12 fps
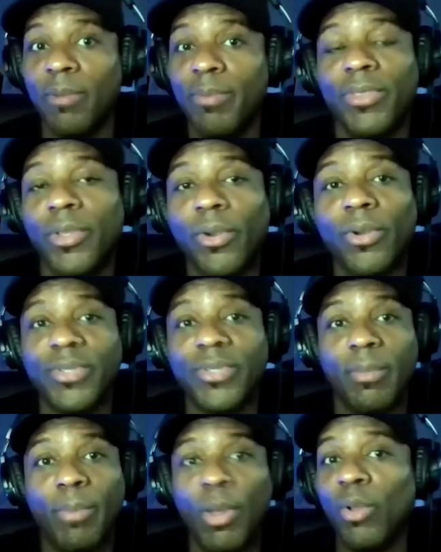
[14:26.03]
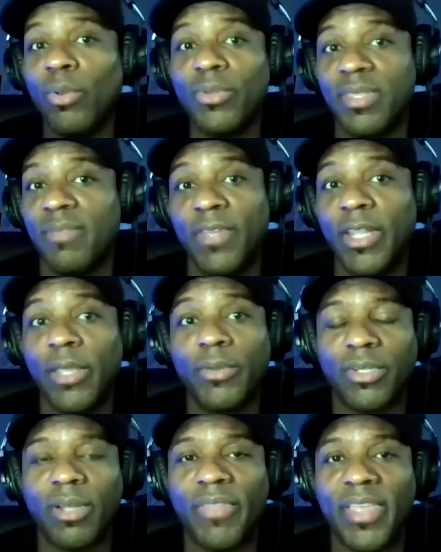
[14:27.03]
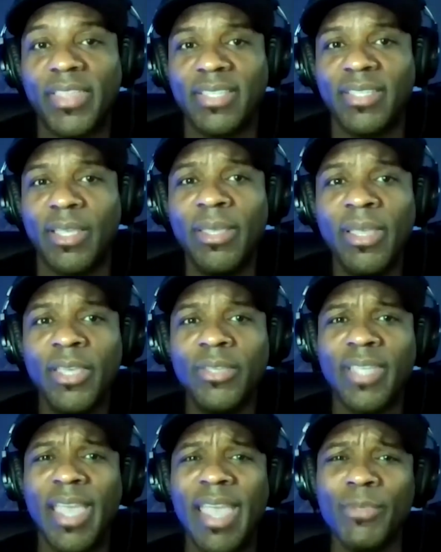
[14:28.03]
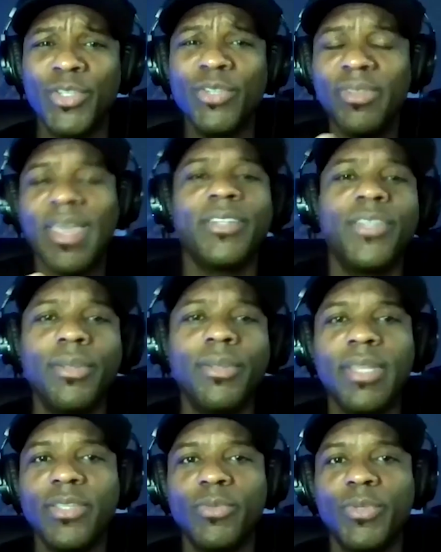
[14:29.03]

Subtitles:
put the girls on the poles and the videos and all that, you say, hey, would you do that to your niece?